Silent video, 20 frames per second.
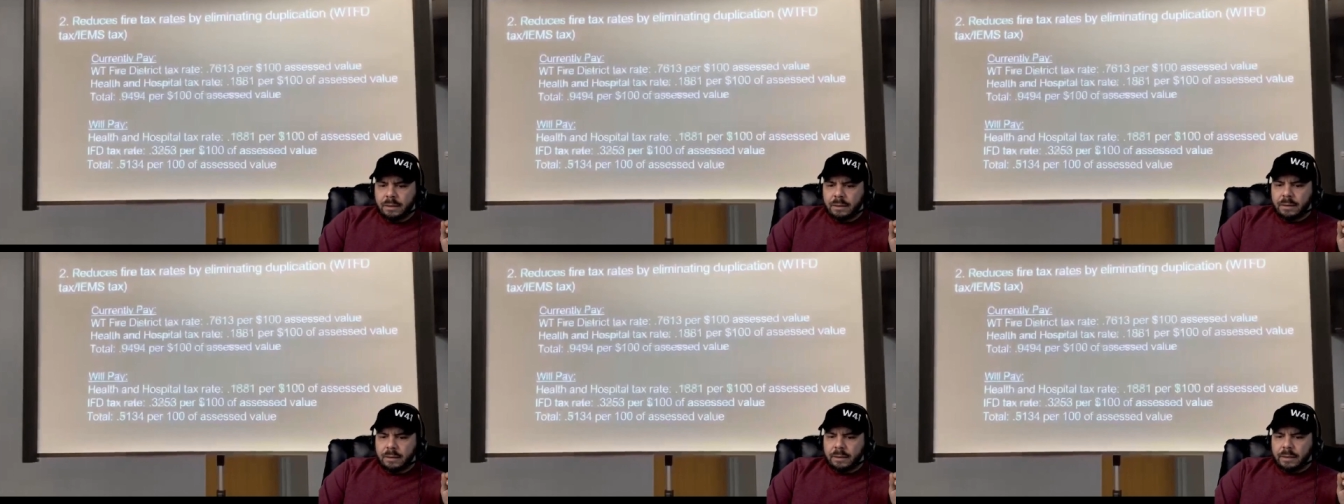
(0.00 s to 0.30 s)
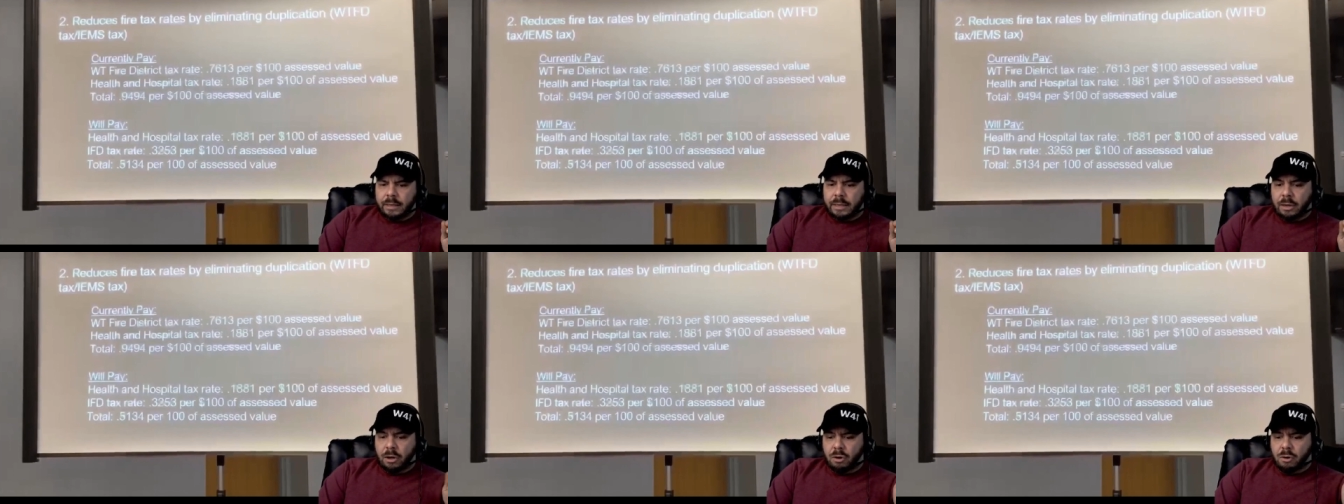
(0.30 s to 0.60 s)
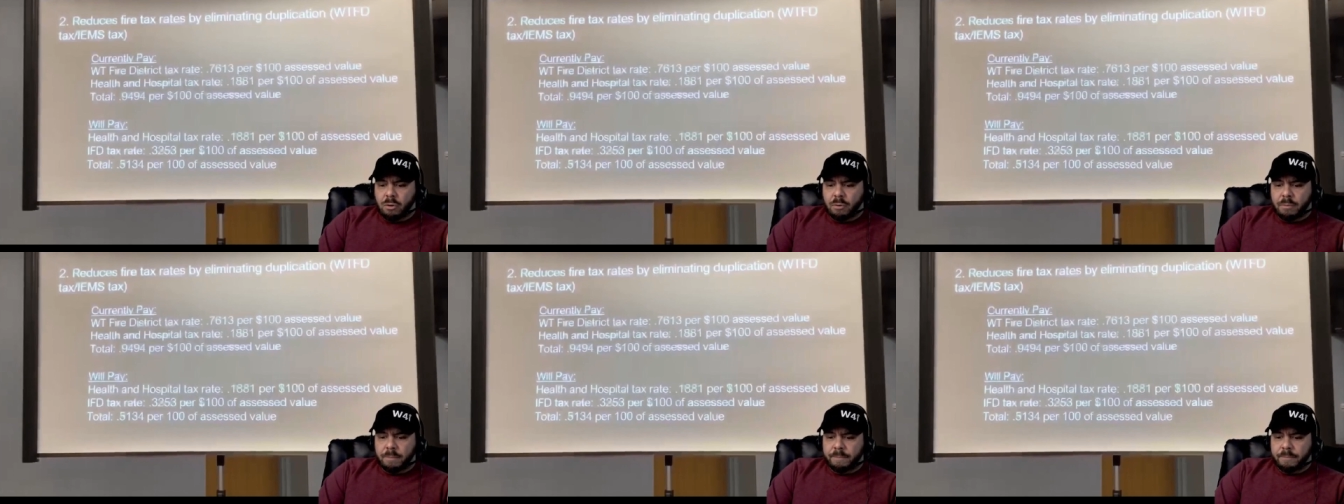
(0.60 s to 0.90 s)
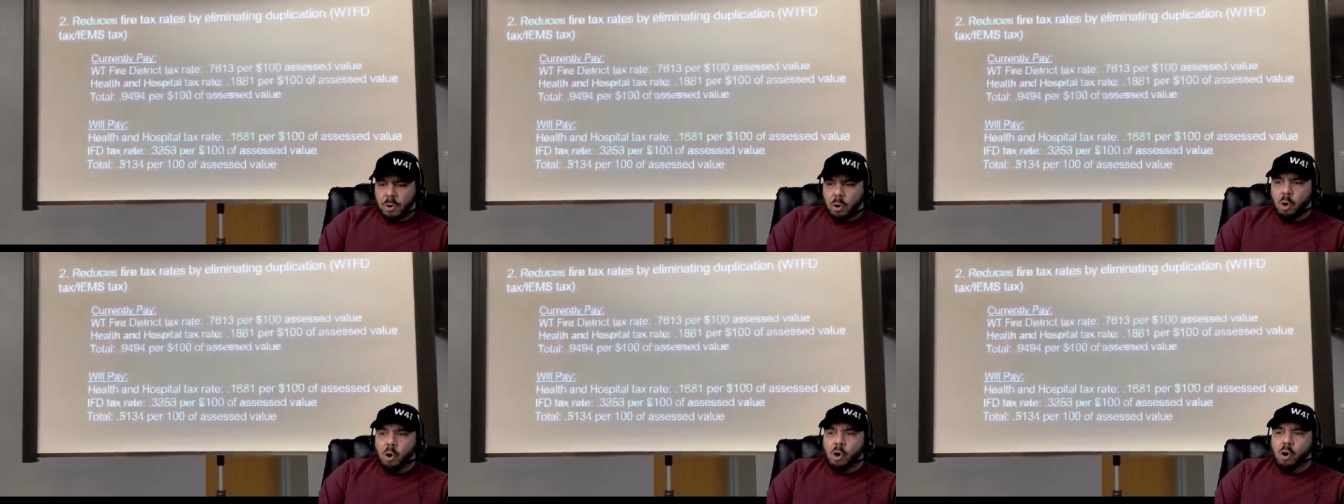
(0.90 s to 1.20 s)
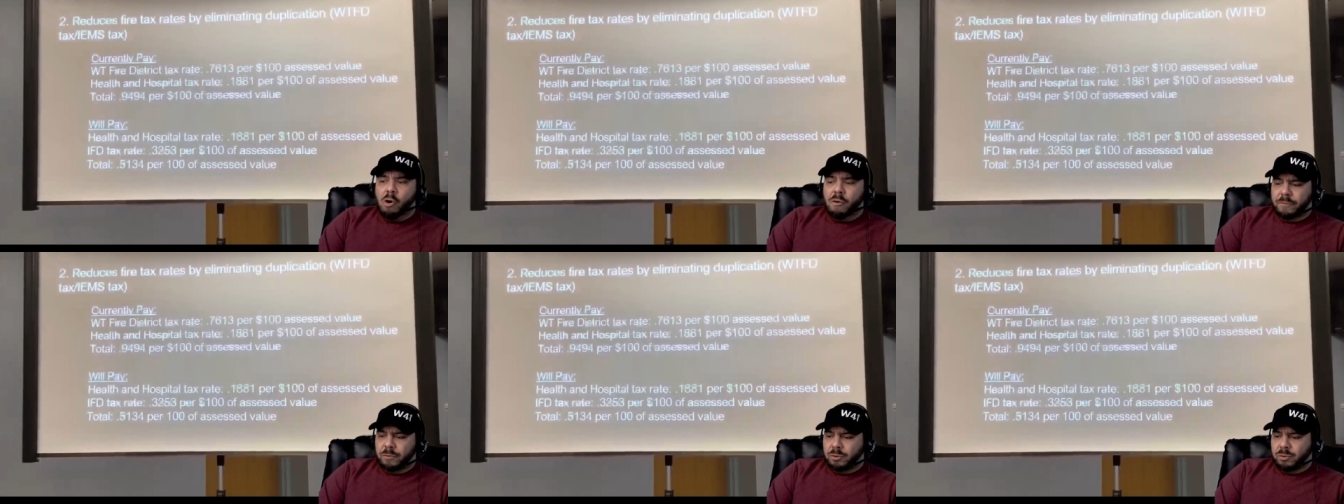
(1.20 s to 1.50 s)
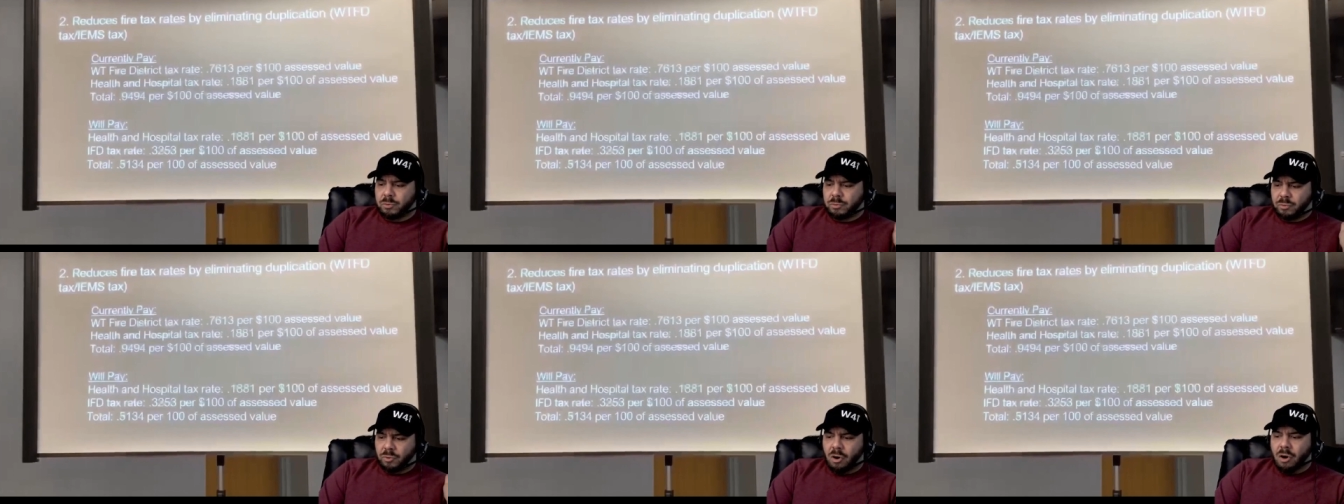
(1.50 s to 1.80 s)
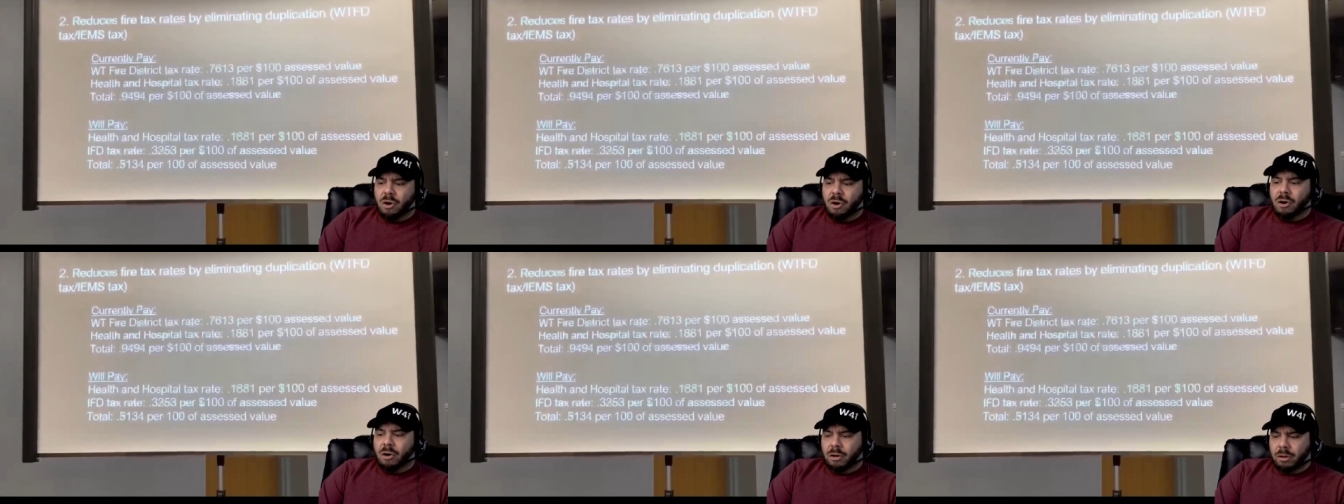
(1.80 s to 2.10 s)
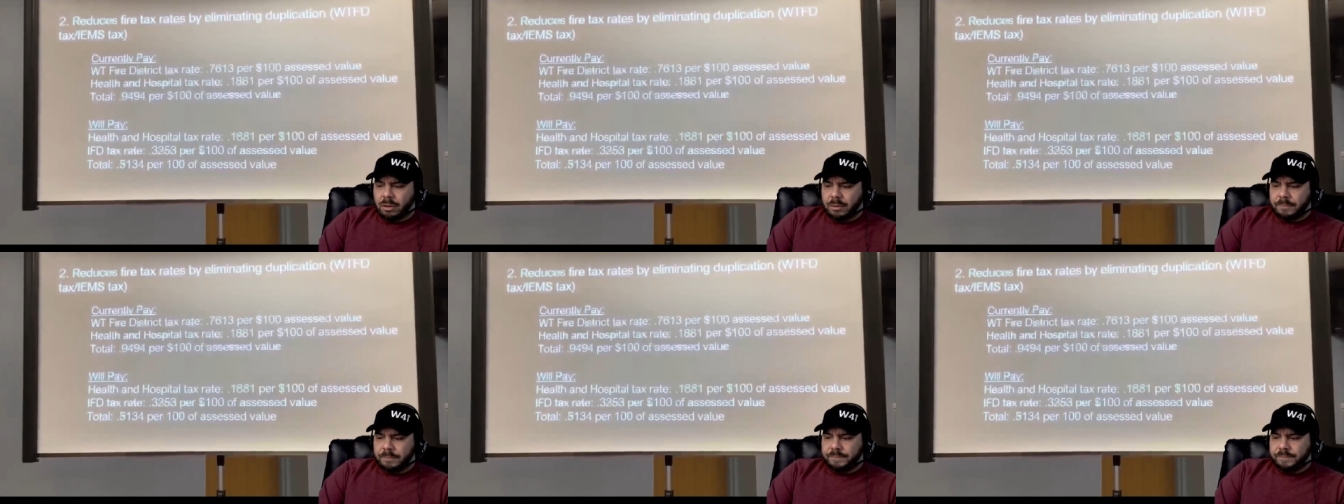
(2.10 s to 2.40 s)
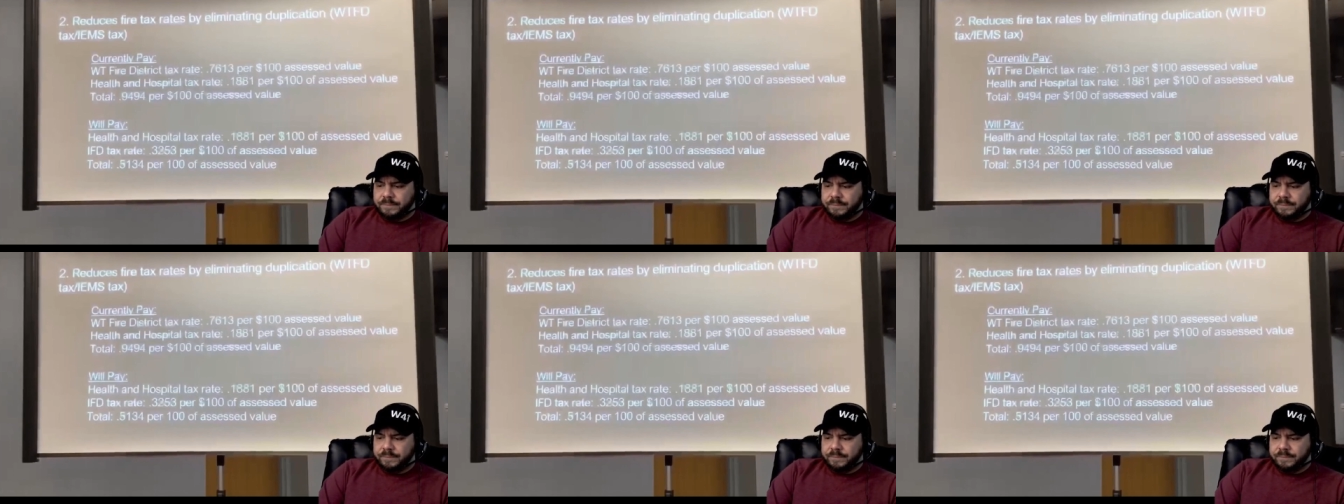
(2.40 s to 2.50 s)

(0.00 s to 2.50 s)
So overall,